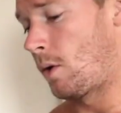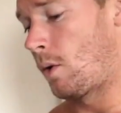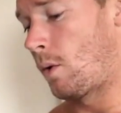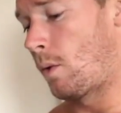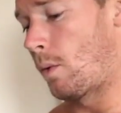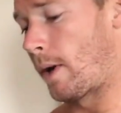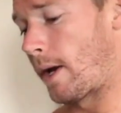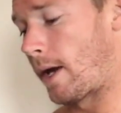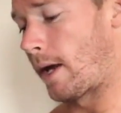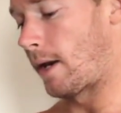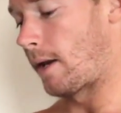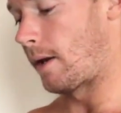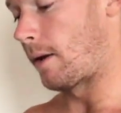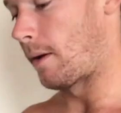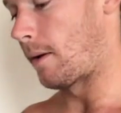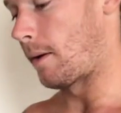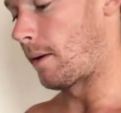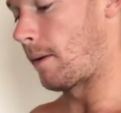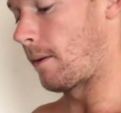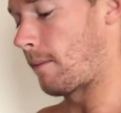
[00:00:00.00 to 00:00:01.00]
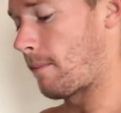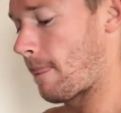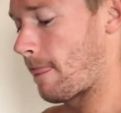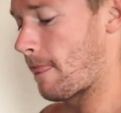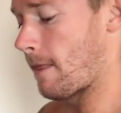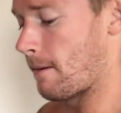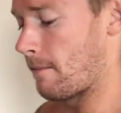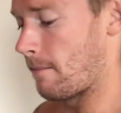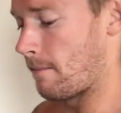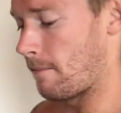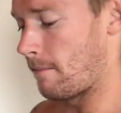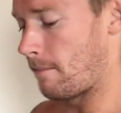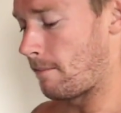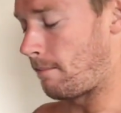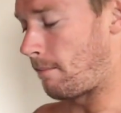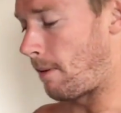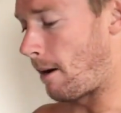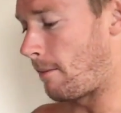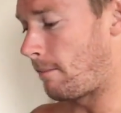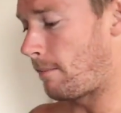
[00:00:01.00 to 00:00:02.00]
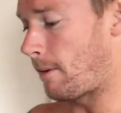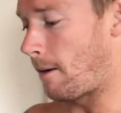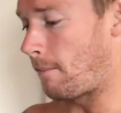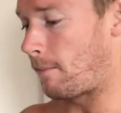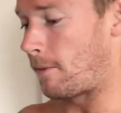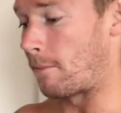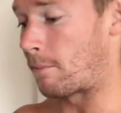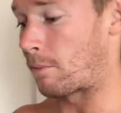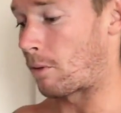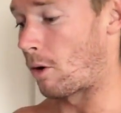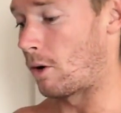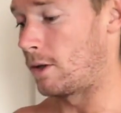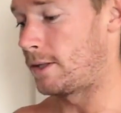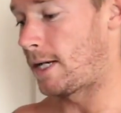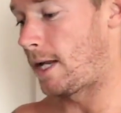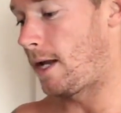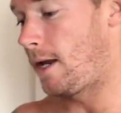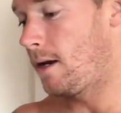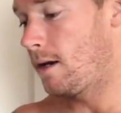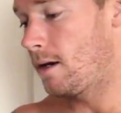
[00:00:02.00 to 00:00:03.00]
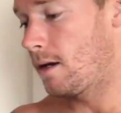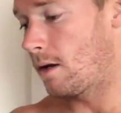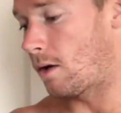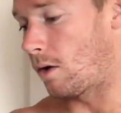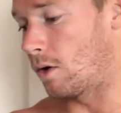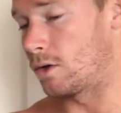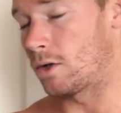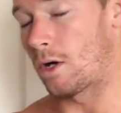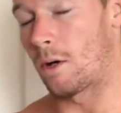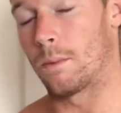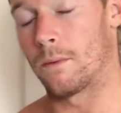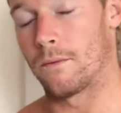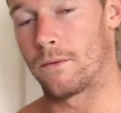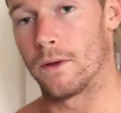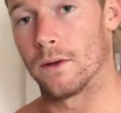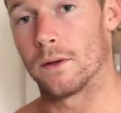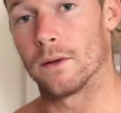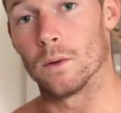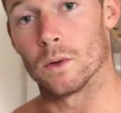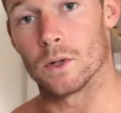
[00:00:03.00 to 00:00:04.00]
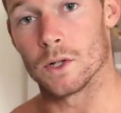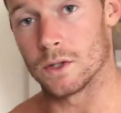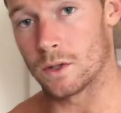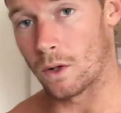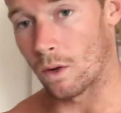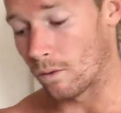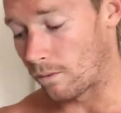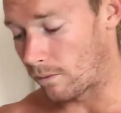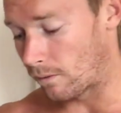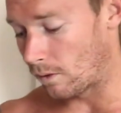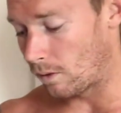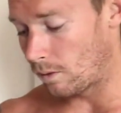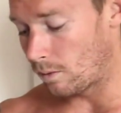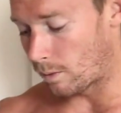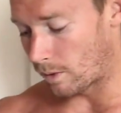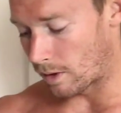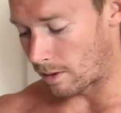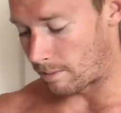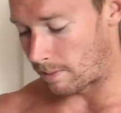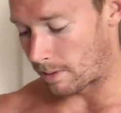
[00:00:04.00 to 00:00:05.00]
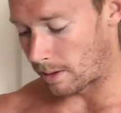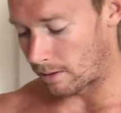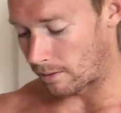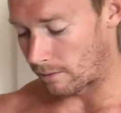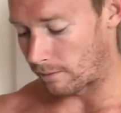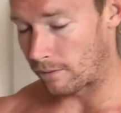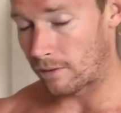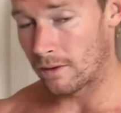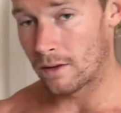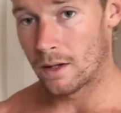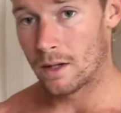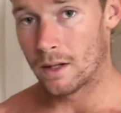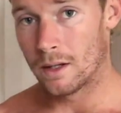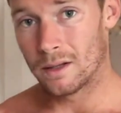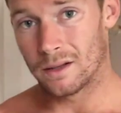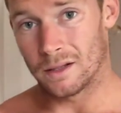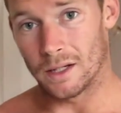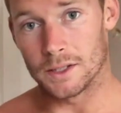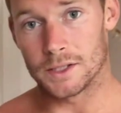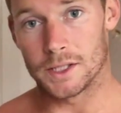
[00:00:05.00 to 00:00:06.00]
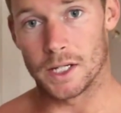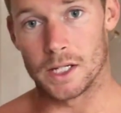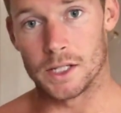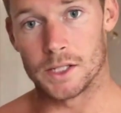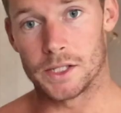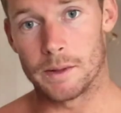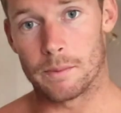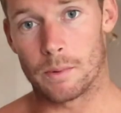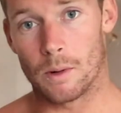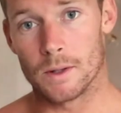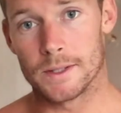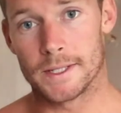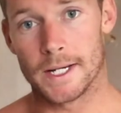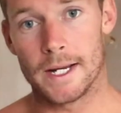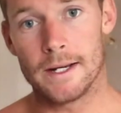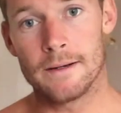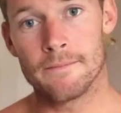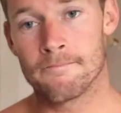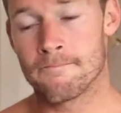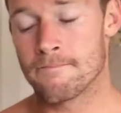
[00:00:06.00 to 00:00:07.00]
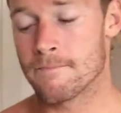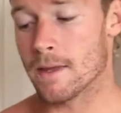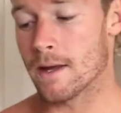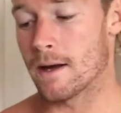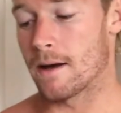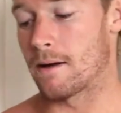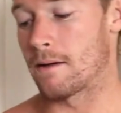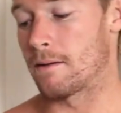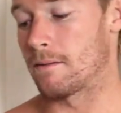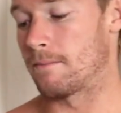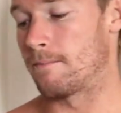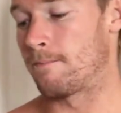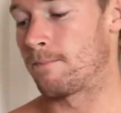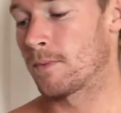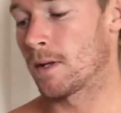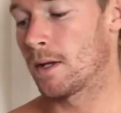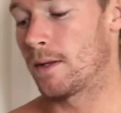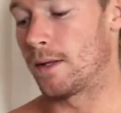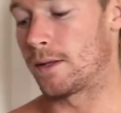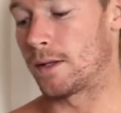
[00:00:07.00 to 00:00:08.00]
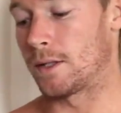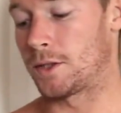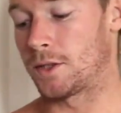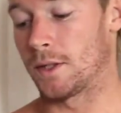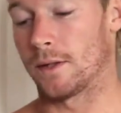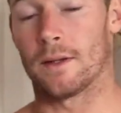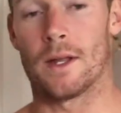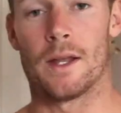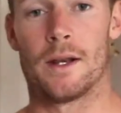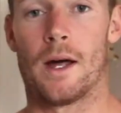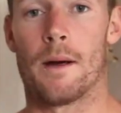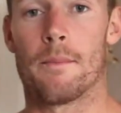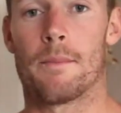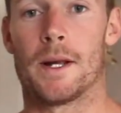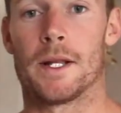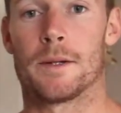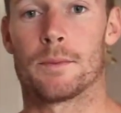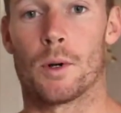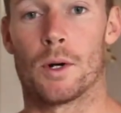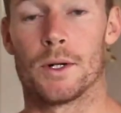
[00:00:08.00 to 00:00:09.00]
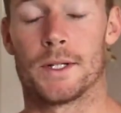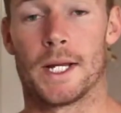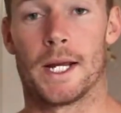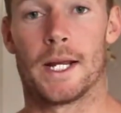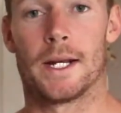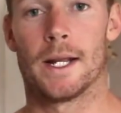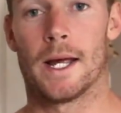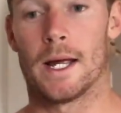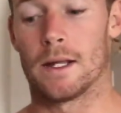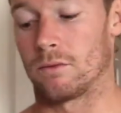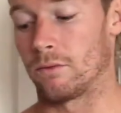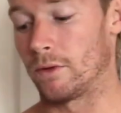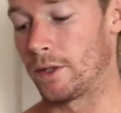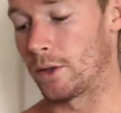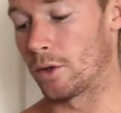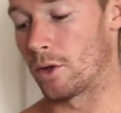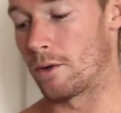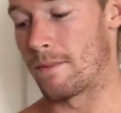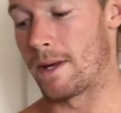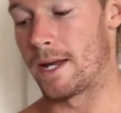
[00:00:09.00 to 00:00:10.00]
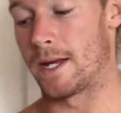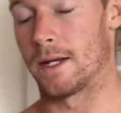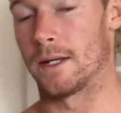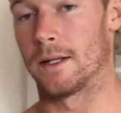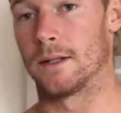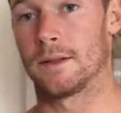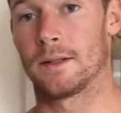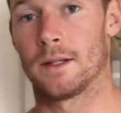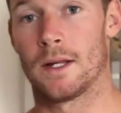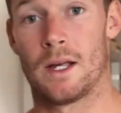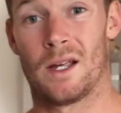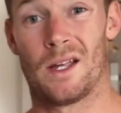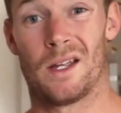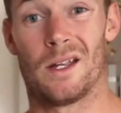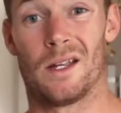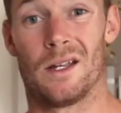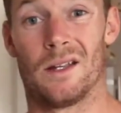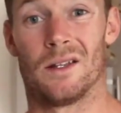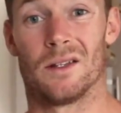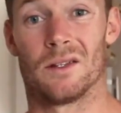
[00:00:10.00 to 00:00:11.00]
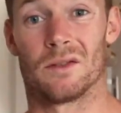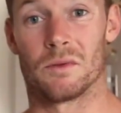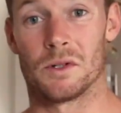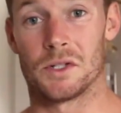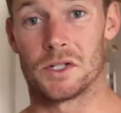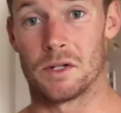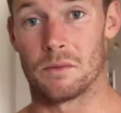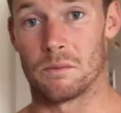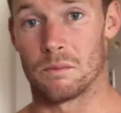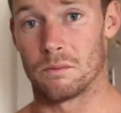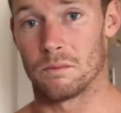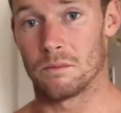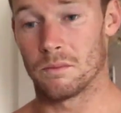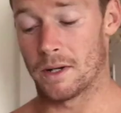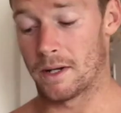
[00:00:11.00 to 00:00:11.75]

We're gonna bump up the protein on top of the silken tofu with a bit of sacha-inchi protein. This is just a nut-based protein, has really good omegas, is rich in